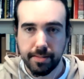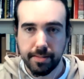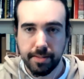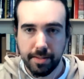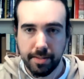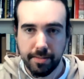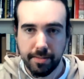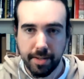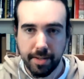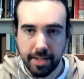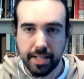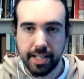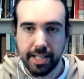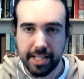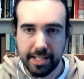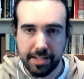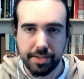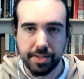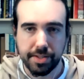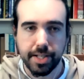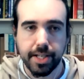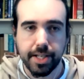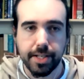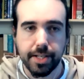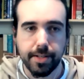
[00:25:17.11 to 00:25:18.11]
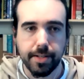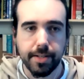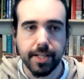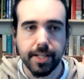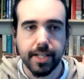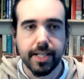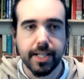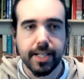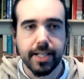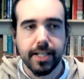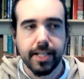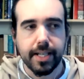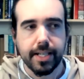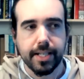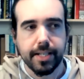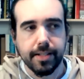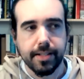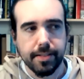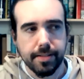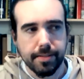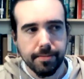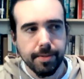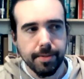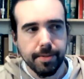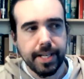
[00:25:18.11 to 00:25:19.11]
You've got to let us go.
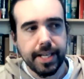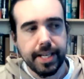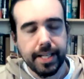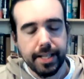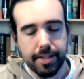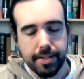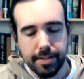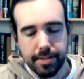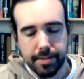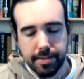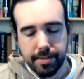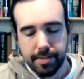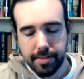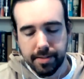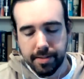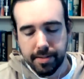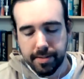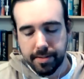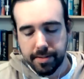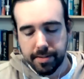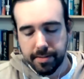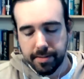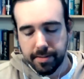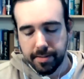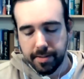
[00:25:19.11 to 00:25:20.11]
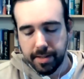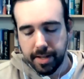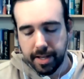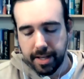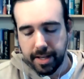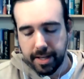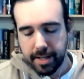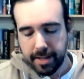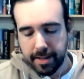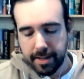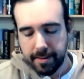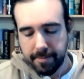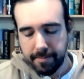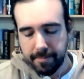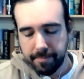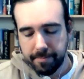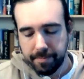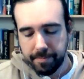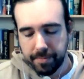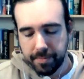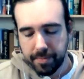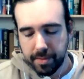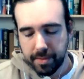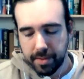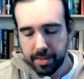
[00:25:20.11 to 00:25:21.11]
And Reid uh,
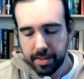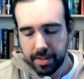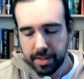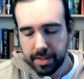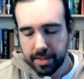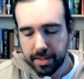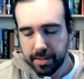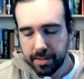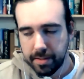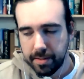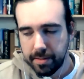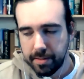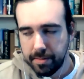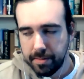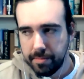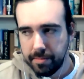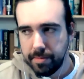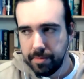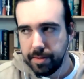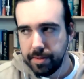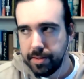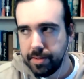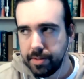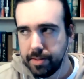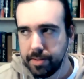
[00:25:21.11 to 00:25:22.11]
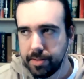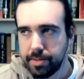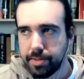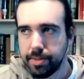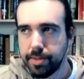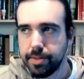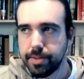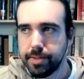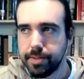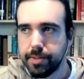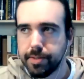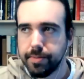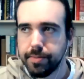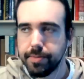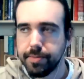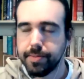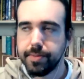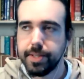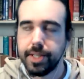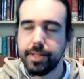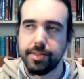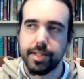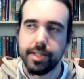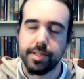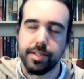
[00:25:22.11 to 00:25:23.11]
sort of
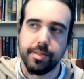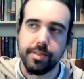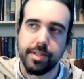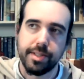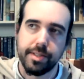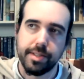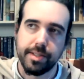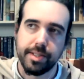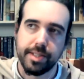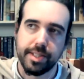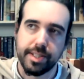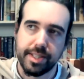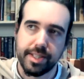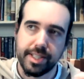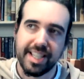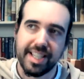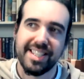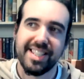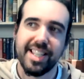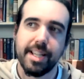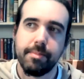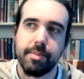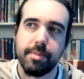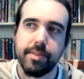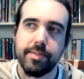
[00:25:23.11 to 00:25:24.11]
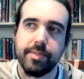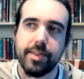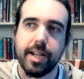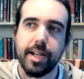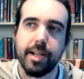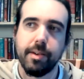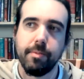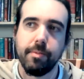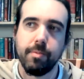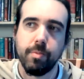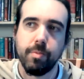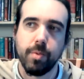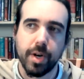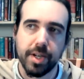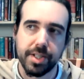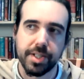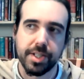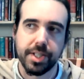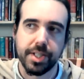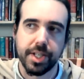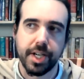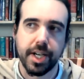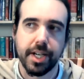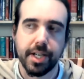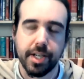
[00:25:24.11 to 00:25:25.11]
used this to ex exemplify
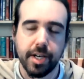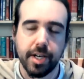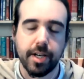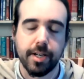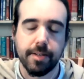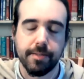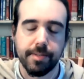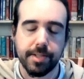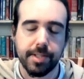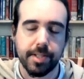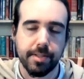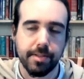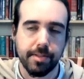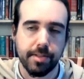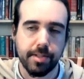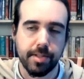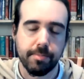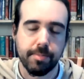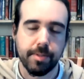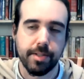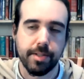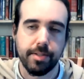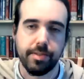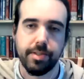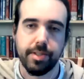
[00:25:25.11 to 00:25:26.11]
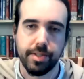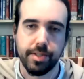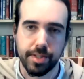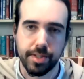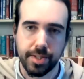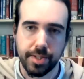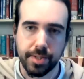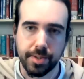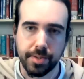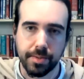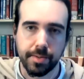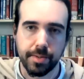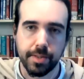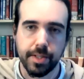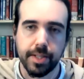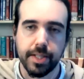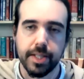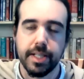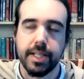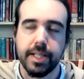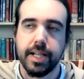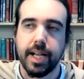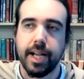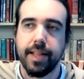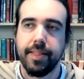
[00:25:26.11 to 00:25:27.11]
what a Gurkha officer is supposed to do,
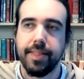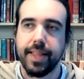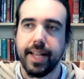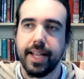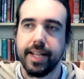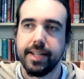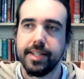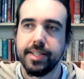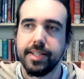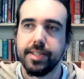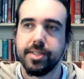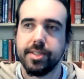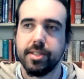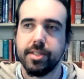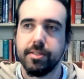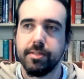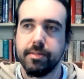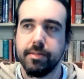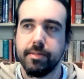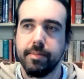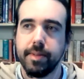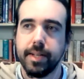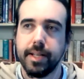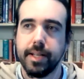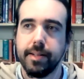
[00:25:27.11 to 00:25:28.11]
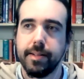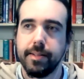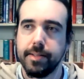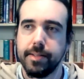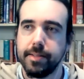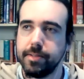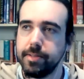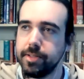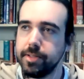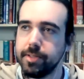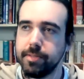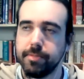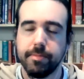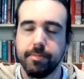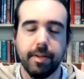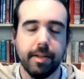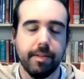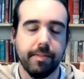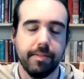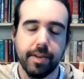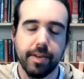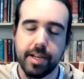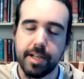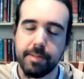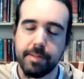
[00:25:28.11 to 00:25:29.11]
and that is to remain, just remain
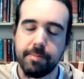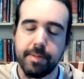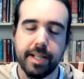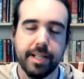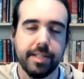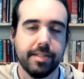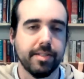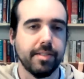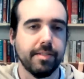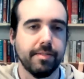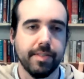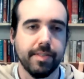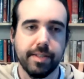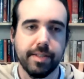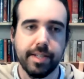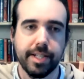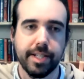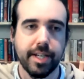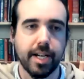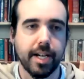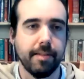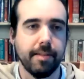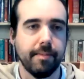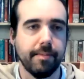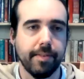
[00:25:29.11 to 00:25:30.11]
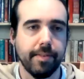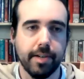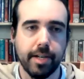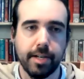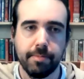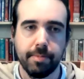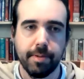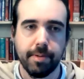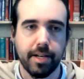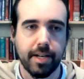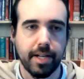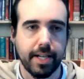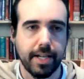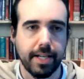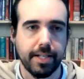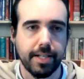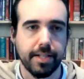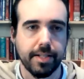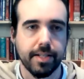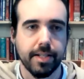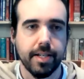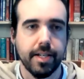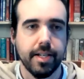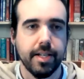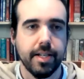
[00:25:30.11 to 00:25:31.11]
very pleasant, very calm, very polite.
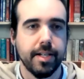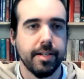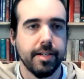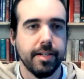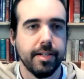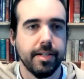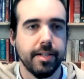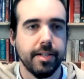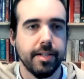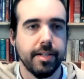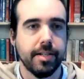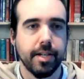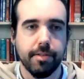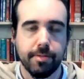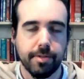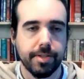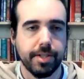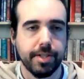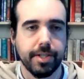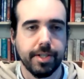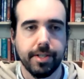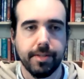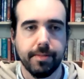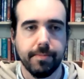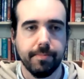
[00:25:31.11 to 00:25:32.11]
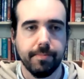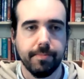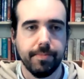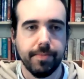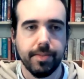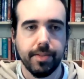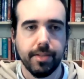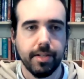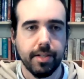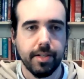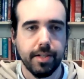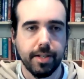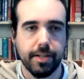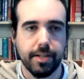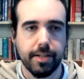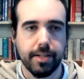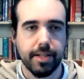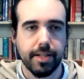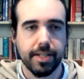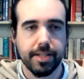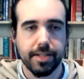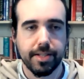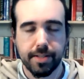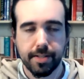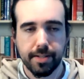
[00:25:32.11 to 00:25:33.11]
Don't order, you
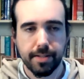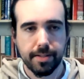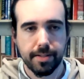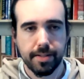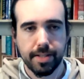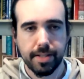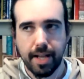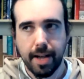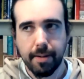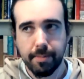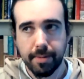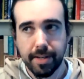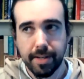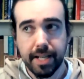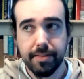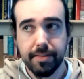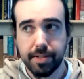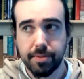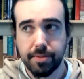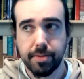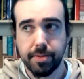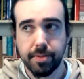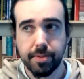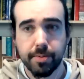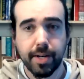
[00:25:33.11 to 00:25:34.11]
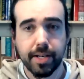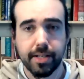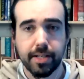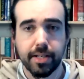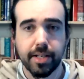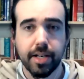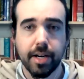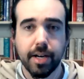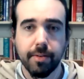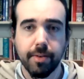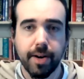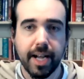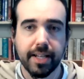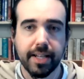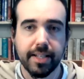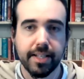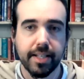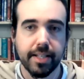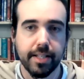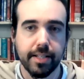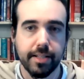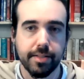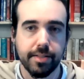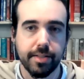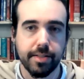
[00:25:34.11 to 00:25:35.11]
know, this is, a, I believe this was quite a
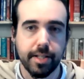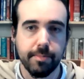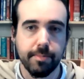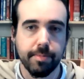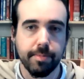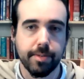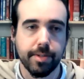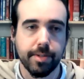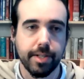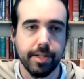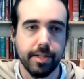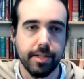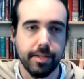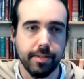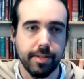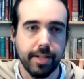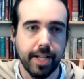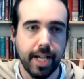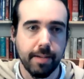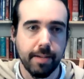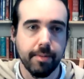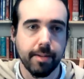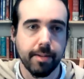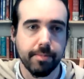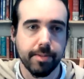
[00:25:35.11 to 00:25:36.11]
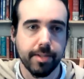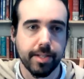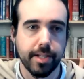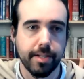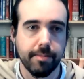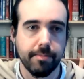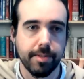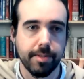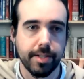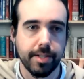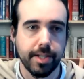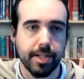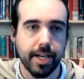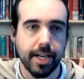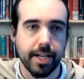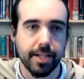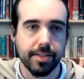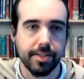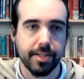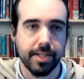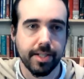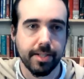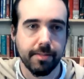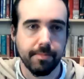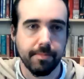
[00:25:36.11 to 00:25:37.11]
low-ranking sepoy who came up to him to
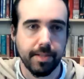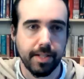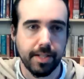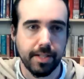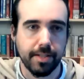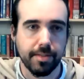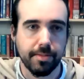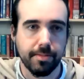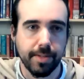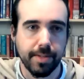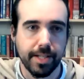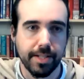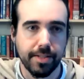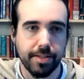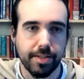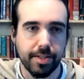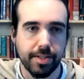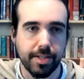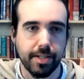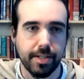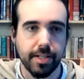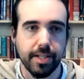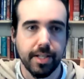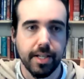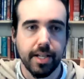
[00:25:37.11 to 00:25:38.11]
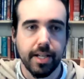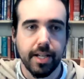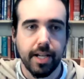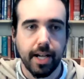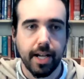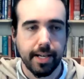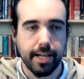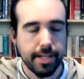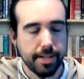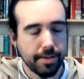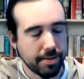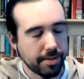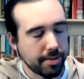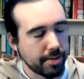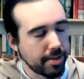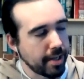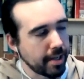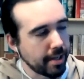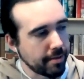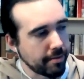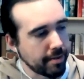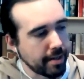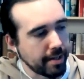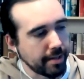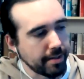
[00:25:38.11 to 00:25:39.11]
ask him this question. And he just
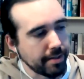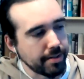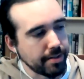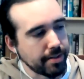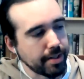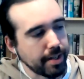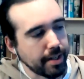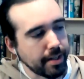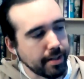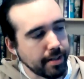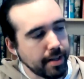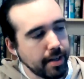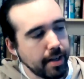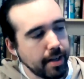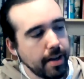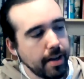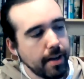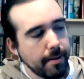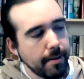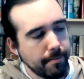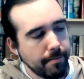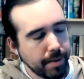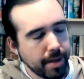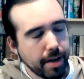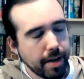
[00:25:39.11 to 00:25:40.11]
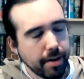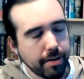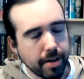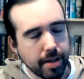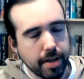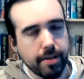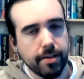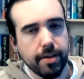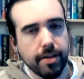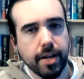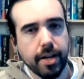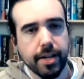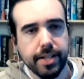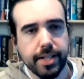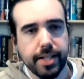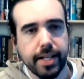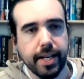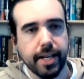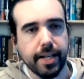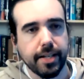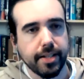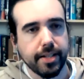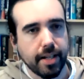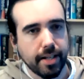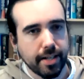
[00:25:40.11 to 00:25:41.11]
turned around and said, no, no, not
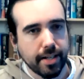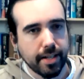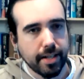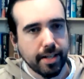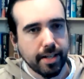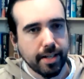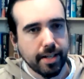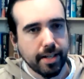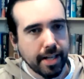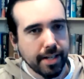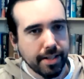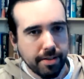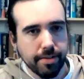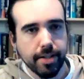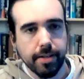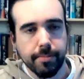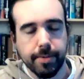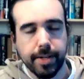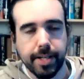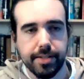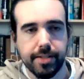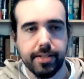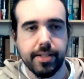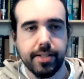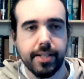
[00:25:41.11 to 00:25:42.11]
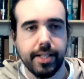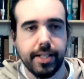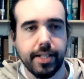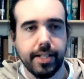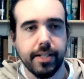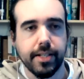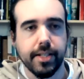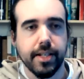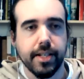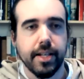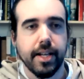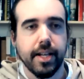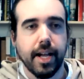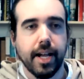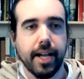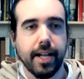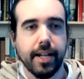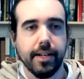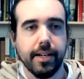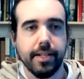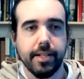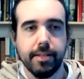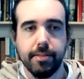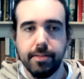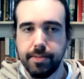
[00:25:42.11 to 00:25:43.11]
yet. I'll let you go presently.
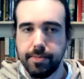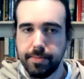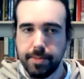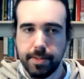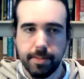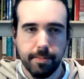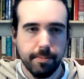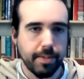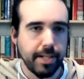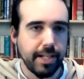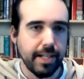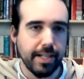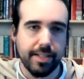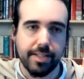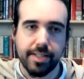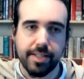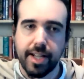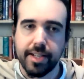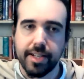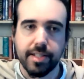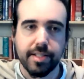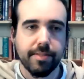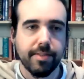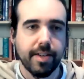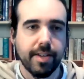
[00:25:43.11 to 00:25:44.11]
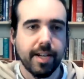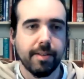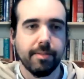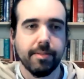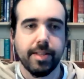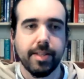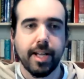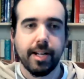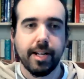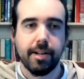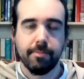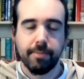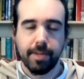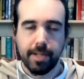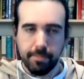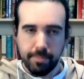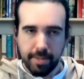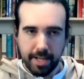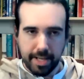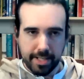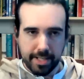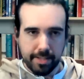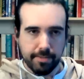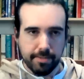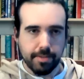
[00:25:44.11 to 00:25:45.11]
And he was completely satisfied with that and went
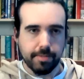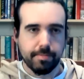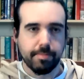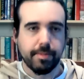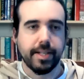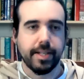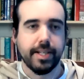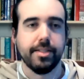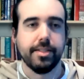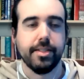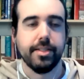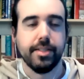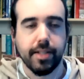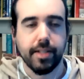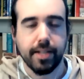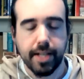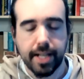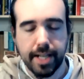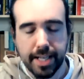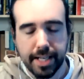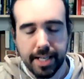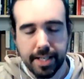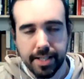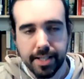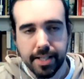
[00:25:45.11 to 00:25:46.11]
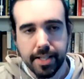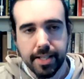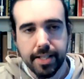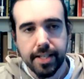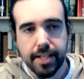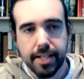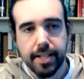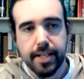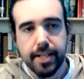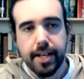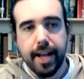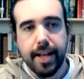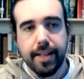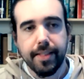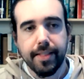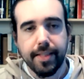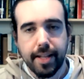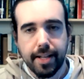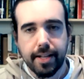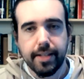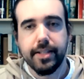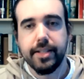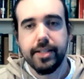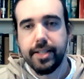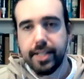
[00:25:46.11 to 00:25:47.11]
back to his place in the line. And
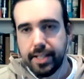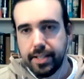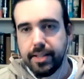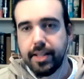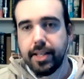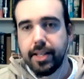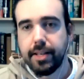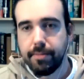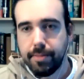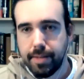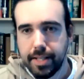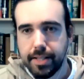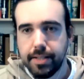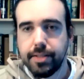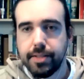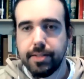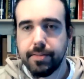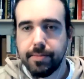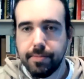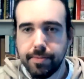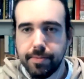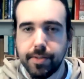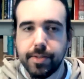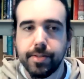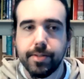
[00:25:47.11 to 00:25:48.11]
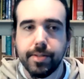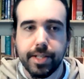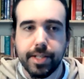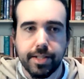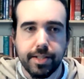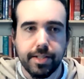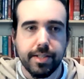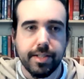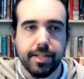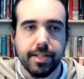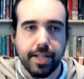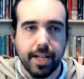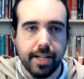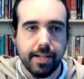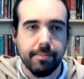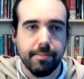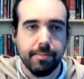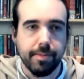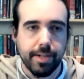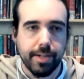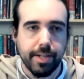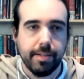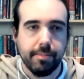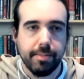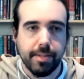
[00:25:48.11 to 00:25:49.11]
then indeed they went forward and, and
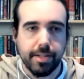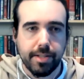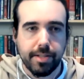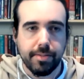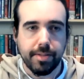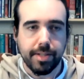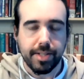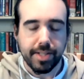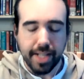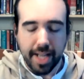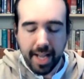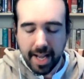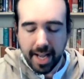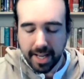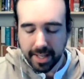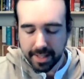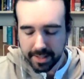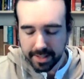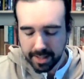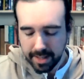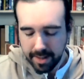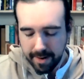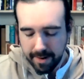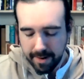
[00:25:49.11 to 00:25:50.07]
were able to attack.